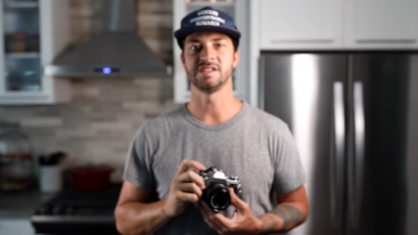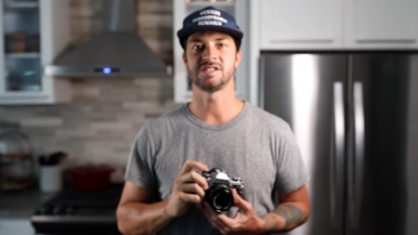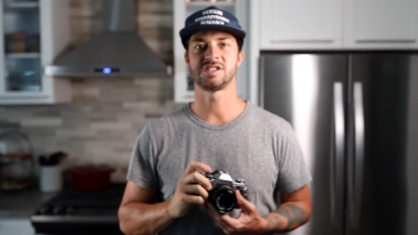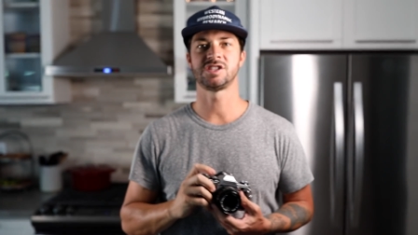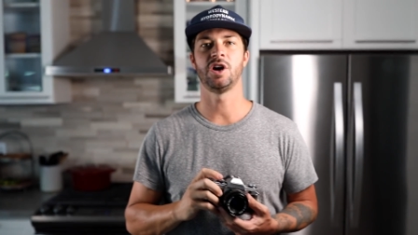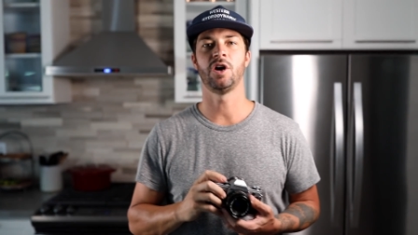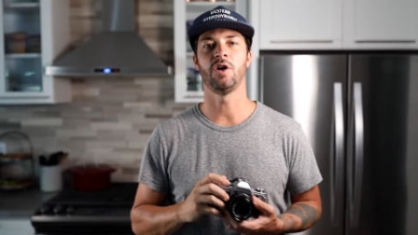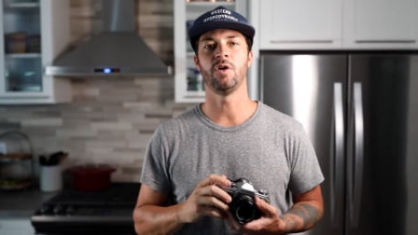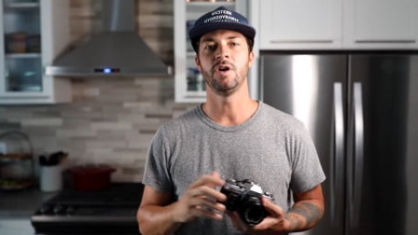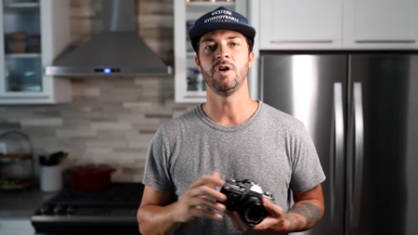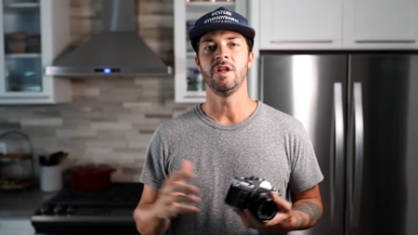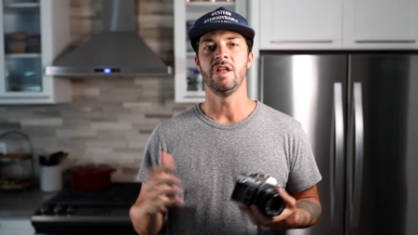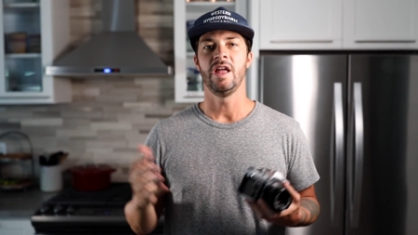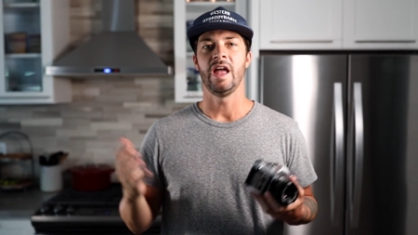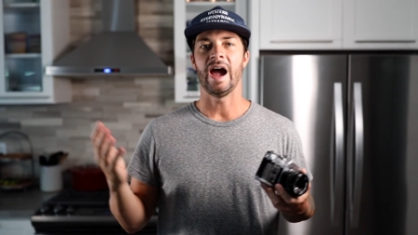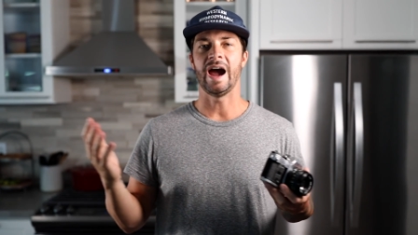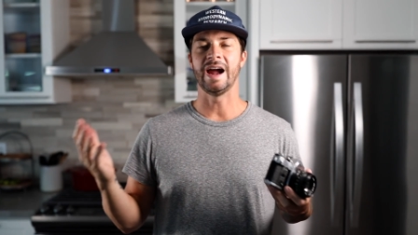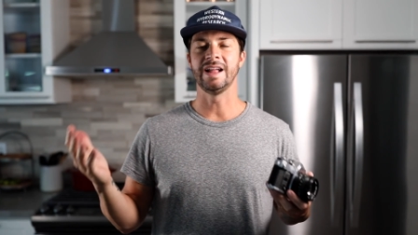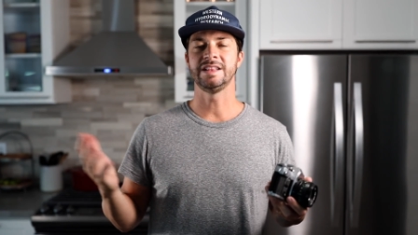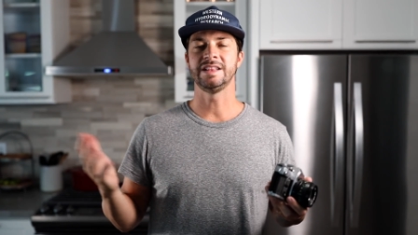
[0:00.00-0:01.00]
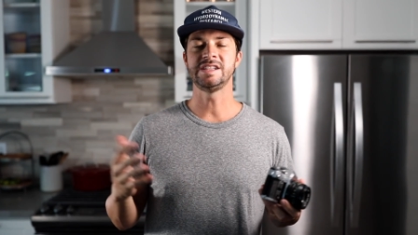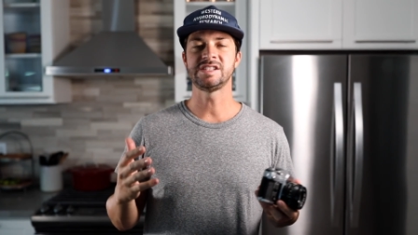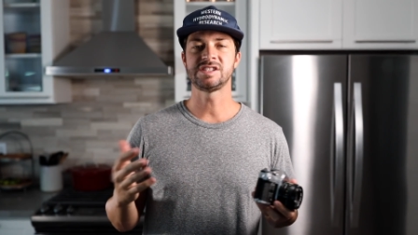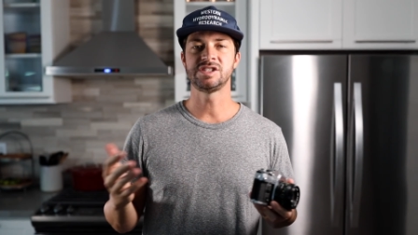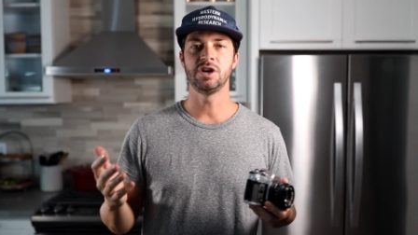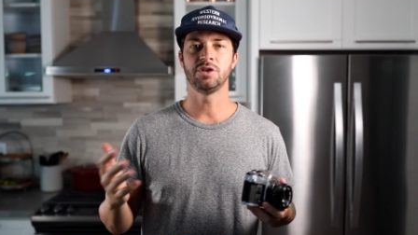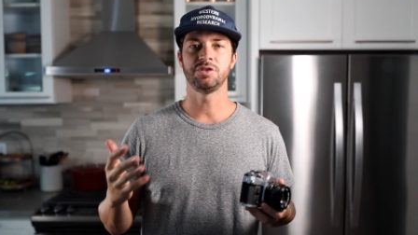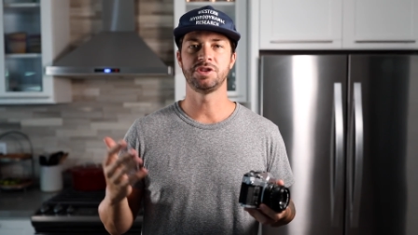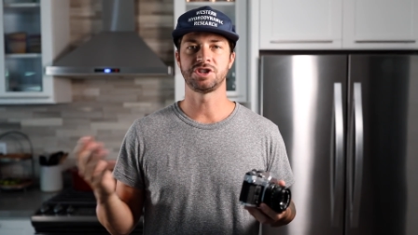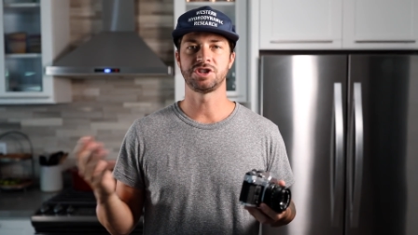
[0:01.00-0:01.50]
So I at least
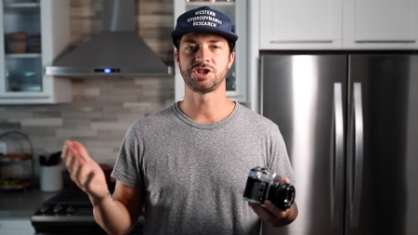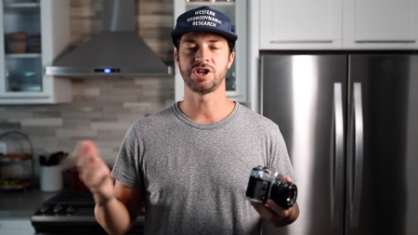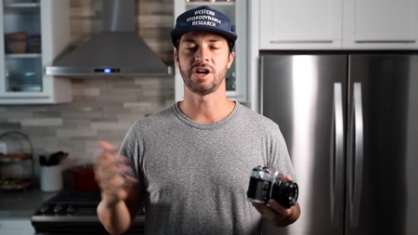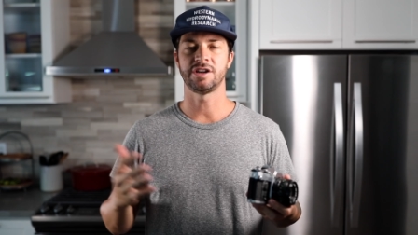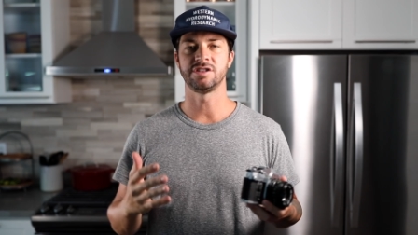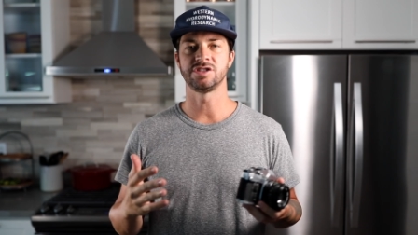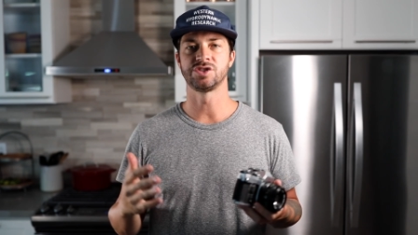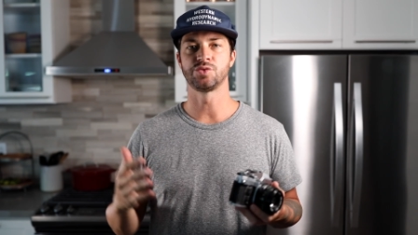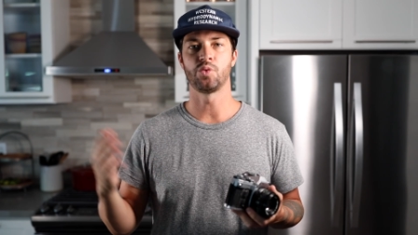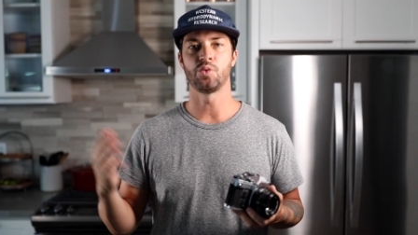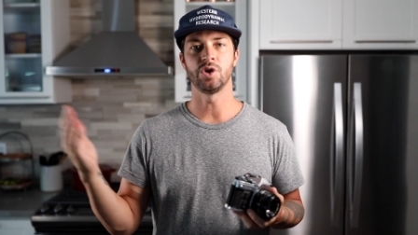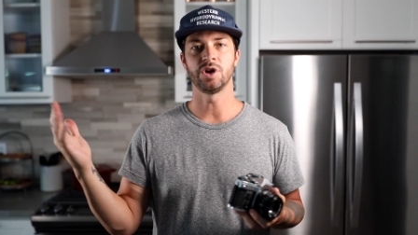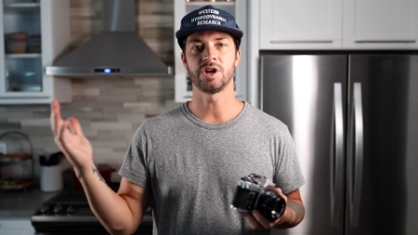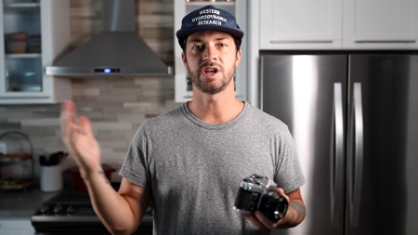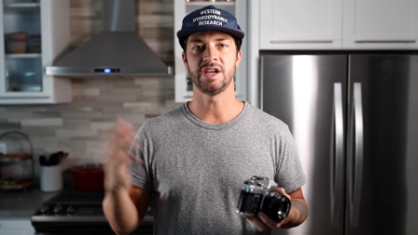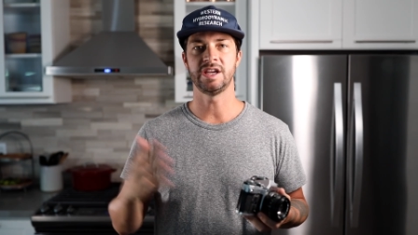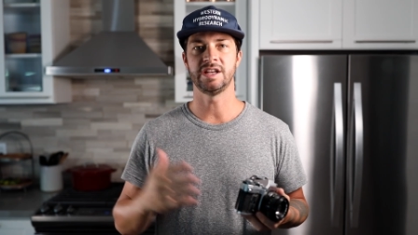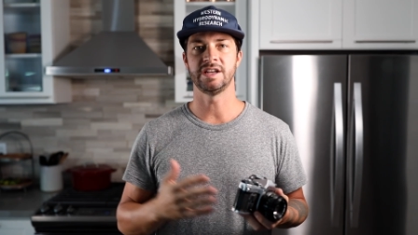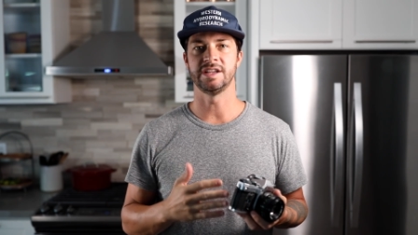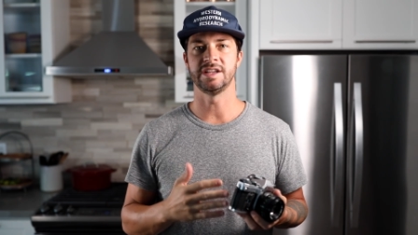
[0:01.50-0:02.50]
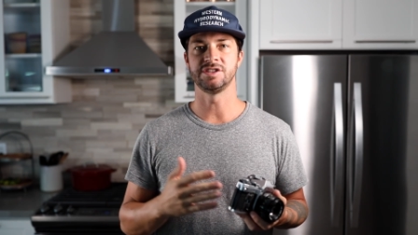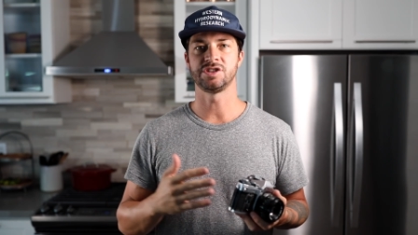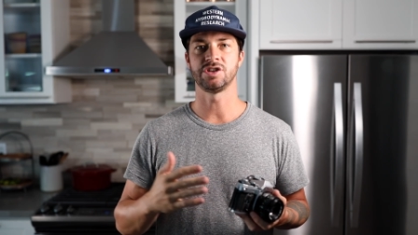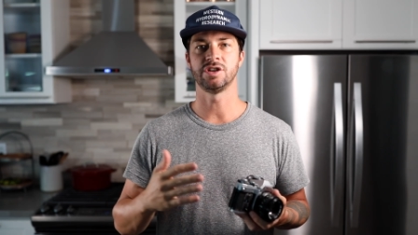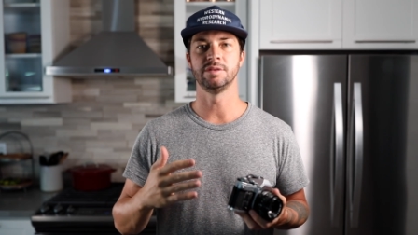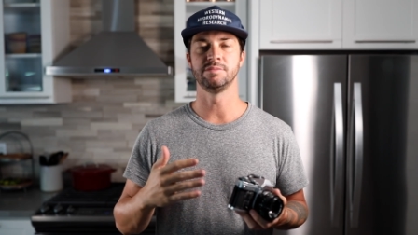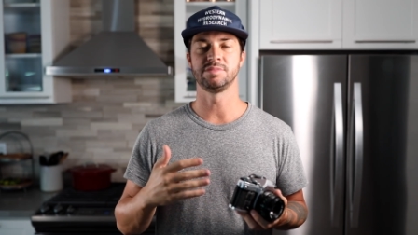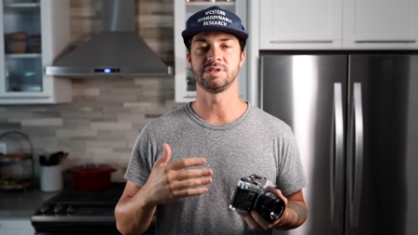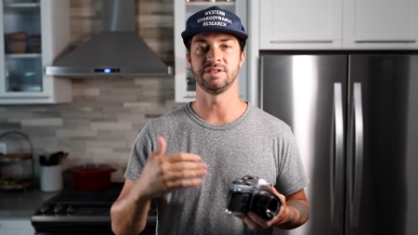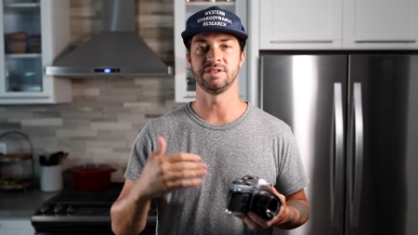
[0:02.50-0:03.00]
know the shutter's working in
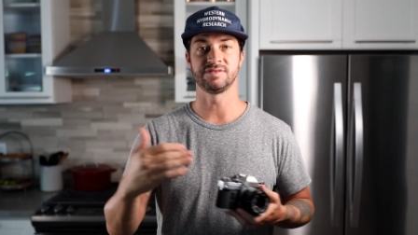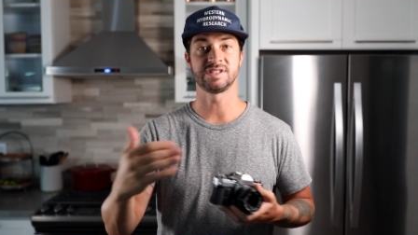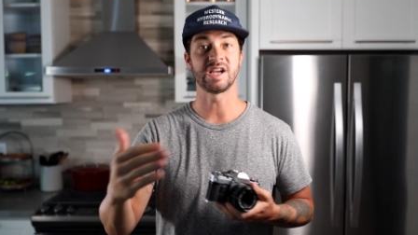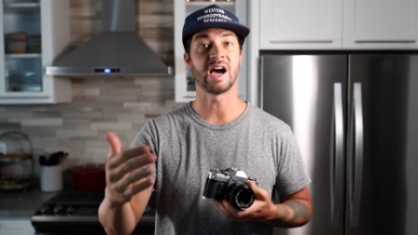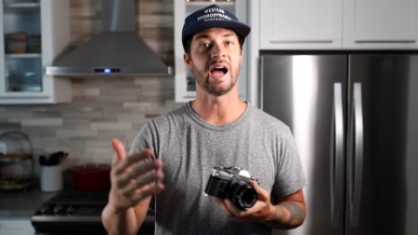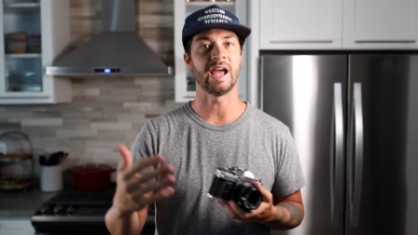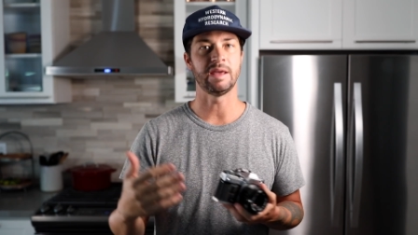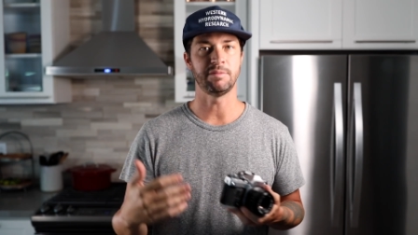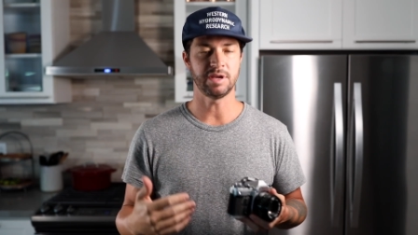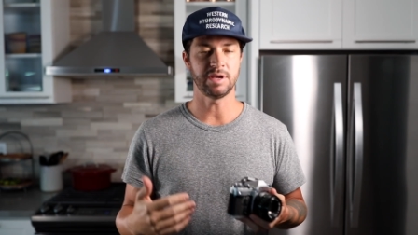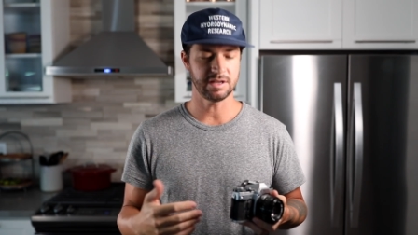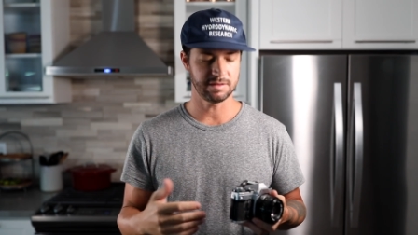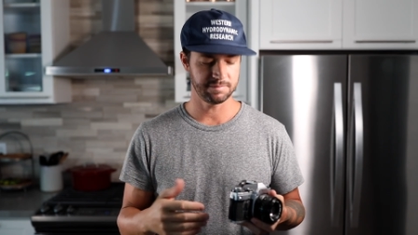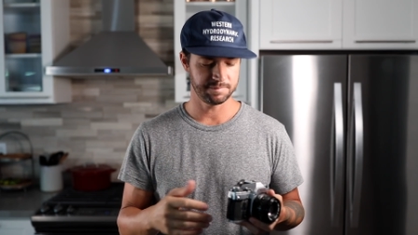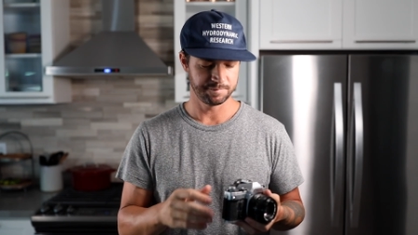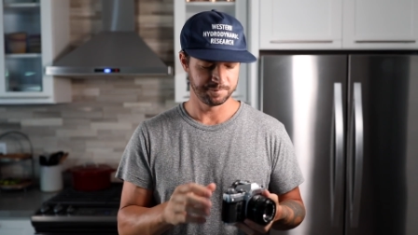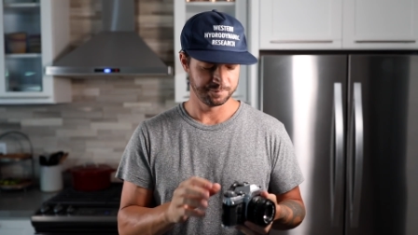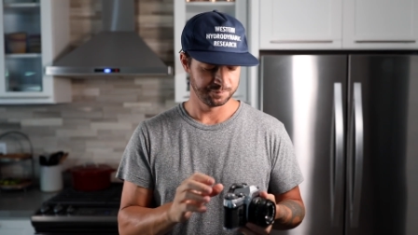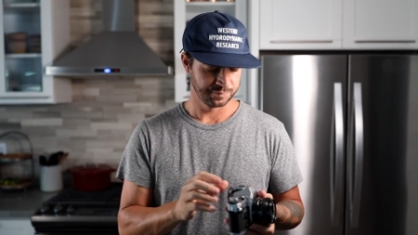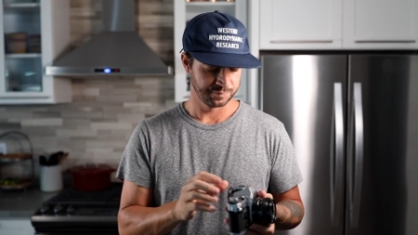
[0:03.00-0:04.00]
terms of timing.